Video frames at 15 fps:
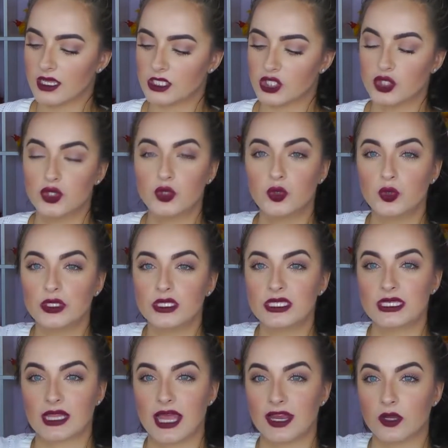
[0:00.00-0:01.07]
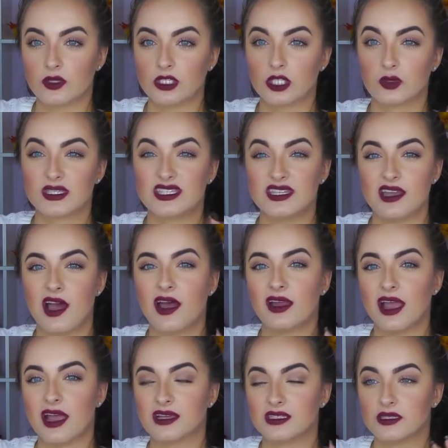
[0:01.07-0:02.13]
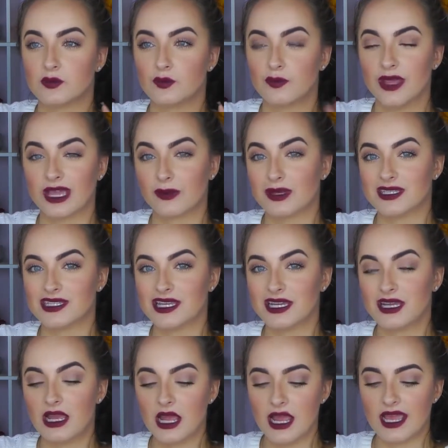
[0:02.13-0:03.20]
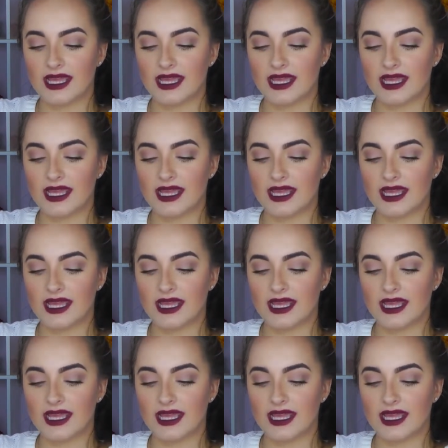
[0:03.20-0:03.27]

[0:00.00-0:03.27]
It's nude stilettos, so it's not as pigmented.